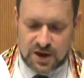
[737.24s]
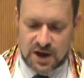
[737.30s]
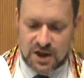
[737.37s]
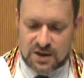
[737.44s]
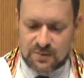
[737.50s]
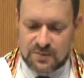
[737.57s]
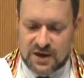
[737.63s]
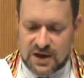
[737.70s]

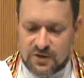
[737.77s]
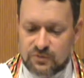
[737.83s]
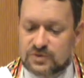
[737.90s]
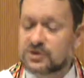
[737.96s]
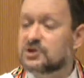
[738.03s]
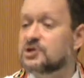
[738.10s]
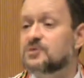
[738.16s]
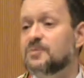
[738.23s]
And the man
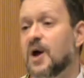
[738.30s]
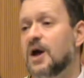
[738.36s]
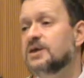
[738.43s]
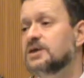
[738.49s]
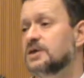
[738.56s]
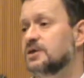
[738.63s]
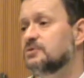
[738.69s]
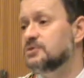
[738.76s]
was
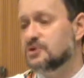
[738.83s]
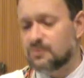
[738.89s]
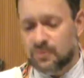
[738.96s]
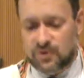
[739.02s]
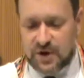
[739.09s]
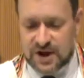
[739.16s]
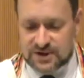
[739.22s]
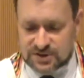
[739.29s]
despondent, he was
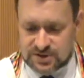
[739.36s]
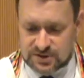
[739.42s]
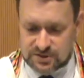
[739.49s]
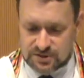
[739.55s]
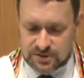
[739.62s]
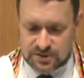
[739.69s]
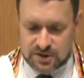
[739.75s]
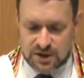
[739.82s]
depressed.
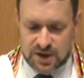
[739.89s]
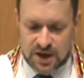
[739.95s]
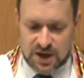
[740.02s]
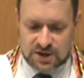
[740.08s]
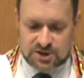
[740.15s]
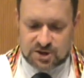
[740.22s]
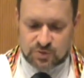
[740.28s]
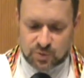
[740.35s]

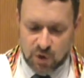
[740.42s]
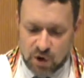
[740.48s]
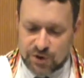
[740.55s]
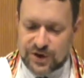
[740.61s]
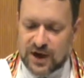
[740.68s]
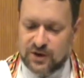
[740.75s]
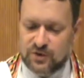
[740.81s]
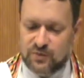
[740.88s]
And she rolled
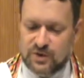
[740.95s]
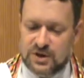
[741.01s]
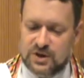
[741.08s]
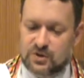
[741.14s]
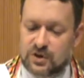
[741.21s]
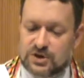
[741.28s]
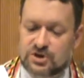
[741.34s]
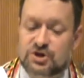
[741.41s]
down the
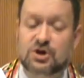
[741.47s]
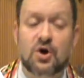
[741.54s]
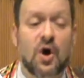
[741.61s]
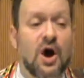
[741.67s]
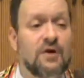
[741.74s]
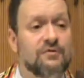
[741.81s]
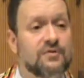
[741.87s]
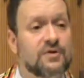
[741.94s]
window and she
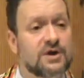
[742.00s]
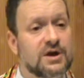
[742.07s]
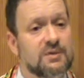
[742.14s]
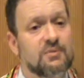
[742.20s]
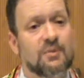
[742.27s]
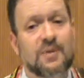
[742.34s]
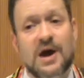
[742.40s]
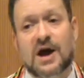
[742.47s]
offered
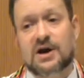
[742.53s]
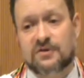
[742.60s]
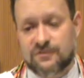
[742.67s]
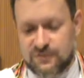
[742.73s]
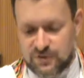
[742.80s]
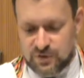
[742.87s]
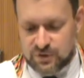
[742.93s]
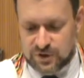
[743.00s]
him a bag of
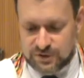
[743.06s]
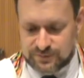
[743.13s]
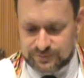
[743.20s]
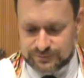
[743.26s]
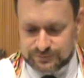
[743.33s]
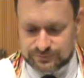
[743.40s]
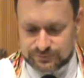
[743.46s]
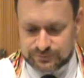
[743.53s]
food.
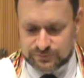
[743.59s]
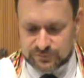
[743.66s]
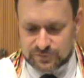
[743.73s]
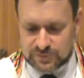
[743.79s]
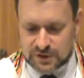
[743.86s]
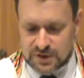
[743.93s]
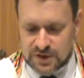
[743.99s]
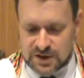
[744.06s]

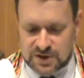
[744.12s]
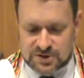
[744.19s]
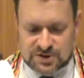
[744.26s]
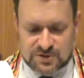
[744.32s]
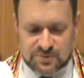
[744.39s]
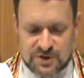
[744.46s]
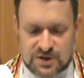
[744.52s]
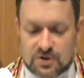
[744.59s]
His
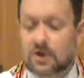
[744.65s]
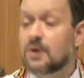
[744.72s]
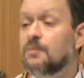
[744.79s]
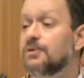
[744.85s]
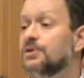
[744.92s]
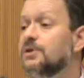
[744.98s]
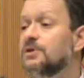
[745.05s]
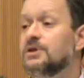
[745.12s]
demeanor
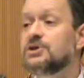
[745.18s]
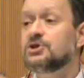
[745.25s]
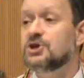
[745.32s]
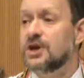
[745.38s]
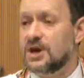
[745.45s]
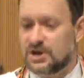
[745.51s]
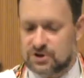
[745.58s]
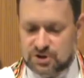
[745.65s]
completely
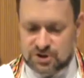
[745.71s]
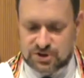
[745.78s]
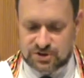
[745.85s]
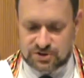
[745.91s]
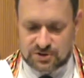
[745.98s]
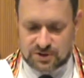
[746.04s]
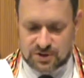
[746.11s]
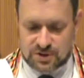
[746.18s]
changed
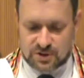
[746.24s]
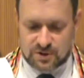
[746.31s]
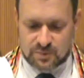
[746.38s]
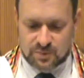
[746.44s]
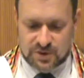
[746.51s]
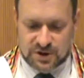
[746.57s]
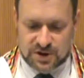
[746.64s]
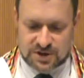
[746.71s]

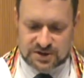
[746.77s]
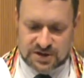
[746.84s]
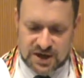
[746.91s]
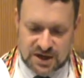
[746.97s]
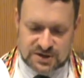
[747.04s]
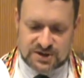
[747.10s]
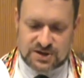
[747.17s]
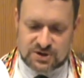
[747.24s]
because,
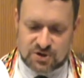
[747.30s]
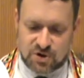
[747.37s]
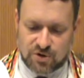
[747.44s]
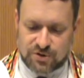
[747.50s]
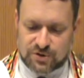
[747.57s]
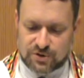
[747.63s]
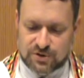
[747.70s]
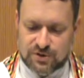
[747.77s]
as he
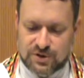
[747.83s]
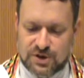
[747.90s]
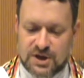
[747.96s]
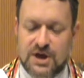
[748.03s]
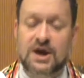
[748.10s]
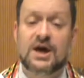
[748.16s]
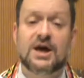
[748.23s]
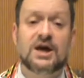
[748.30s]
told her,
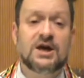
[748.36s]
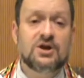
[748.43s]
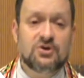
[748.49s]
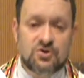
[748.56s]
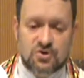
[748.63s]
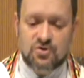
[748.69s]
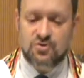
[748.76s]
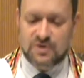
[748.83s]
he
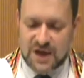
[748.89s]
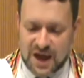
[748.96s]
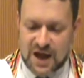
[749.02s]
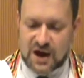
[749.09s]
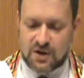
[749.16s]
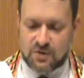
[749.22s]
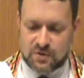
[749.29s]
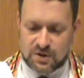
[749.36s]
knew
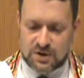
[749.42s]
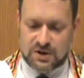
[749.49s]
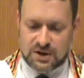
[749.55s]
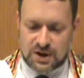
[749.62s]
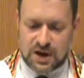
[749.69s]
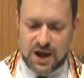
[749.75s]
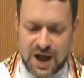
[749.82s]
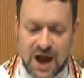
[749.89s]
now
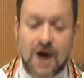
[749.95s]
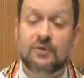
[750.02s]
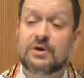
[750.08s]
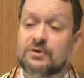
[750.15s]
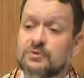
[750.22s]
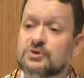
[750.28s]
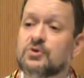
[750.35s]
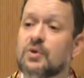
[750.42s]
how
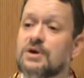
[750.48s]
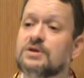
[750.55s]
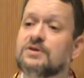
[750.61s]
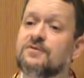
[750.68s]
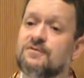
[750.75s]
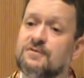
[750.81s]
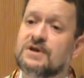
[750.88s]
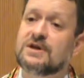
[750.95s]
he was going to
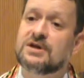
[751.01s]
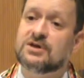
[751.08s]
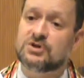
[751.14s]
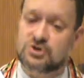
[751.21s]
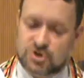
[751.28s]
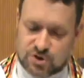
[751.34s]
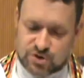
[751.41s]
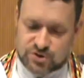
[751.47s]
feed his
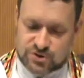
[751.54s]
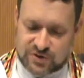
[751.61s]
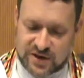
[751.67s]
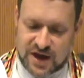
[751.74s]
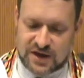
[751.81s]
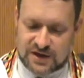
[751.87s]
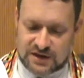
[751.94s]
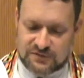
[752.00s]
children
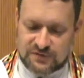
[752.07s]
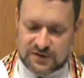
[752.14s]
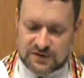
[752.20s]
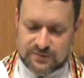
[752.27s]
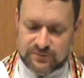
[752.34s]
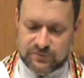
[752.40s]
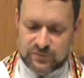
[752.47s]
that evening.